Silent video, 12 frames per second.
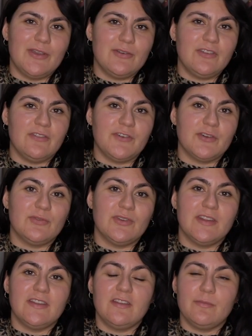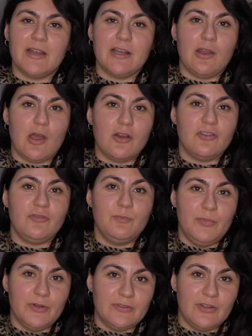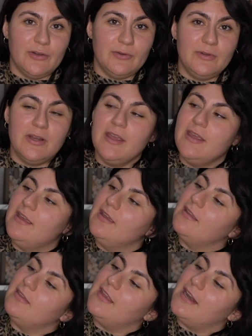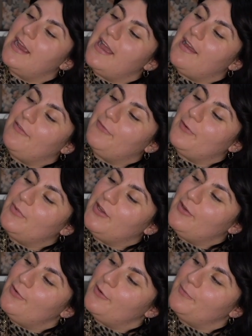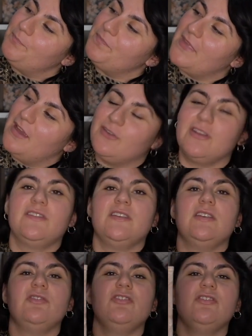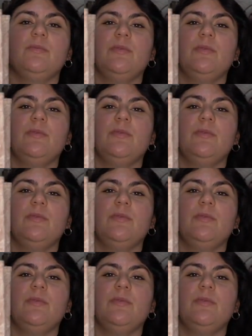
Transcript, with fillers: here's the first one. This is my large book tote that I have from Dior. As you can see, she's